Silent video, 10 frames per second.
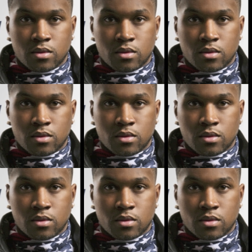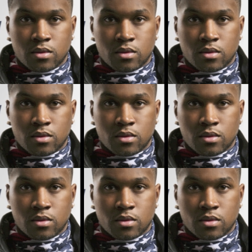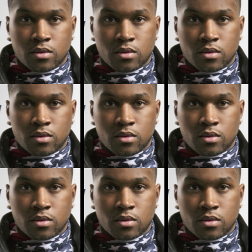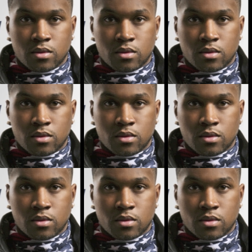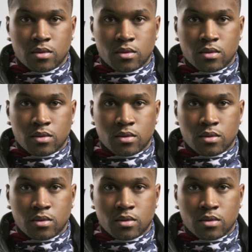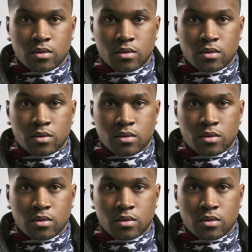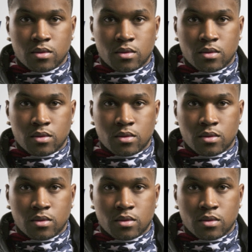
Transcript: [no speech]